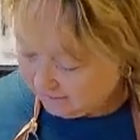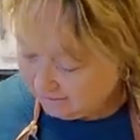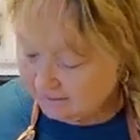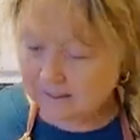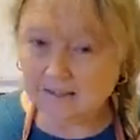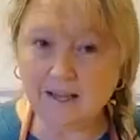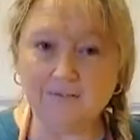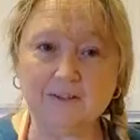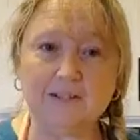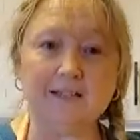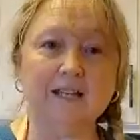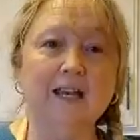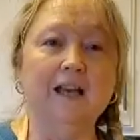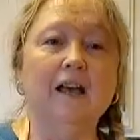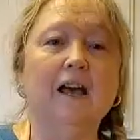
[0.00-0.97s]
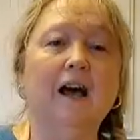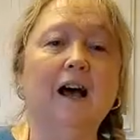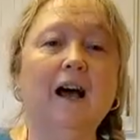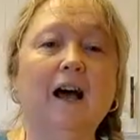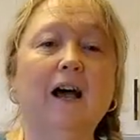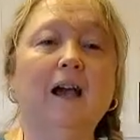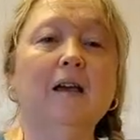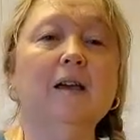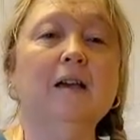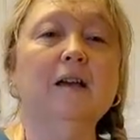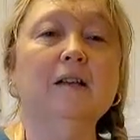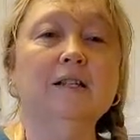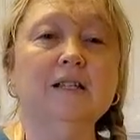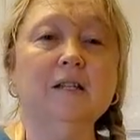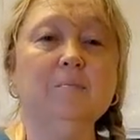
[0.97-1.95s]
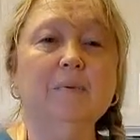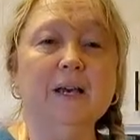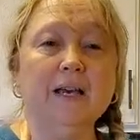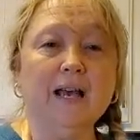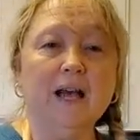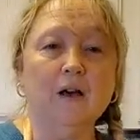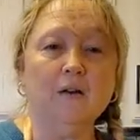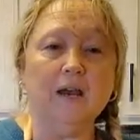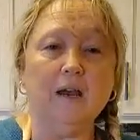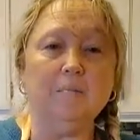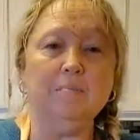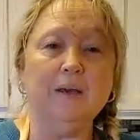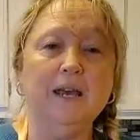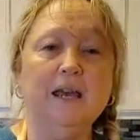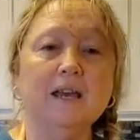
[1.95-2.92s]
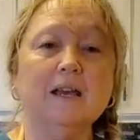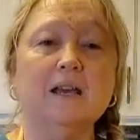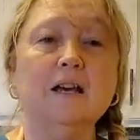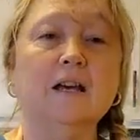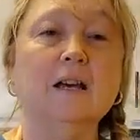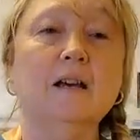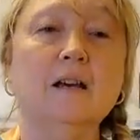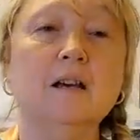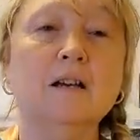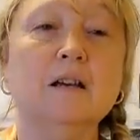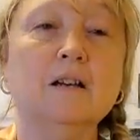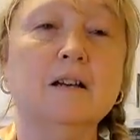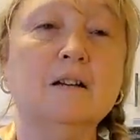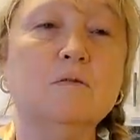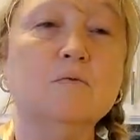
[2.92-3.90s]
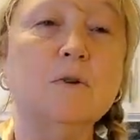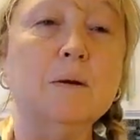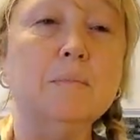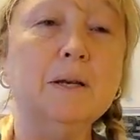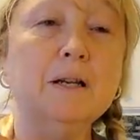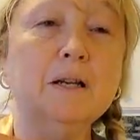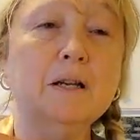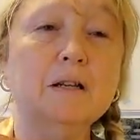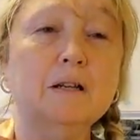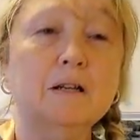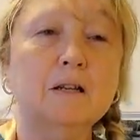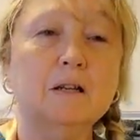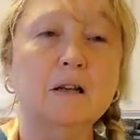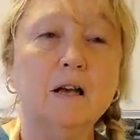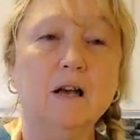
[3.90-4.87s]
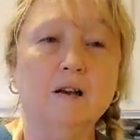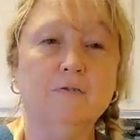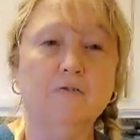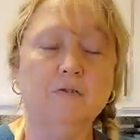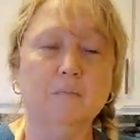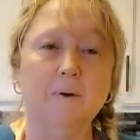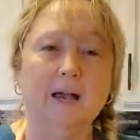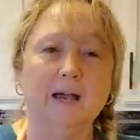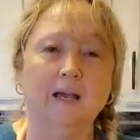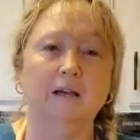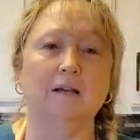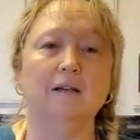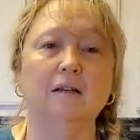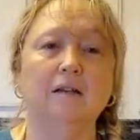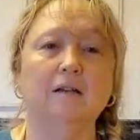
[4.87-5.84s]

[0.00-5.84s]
and I love it. I did pick out a pink ribbon for my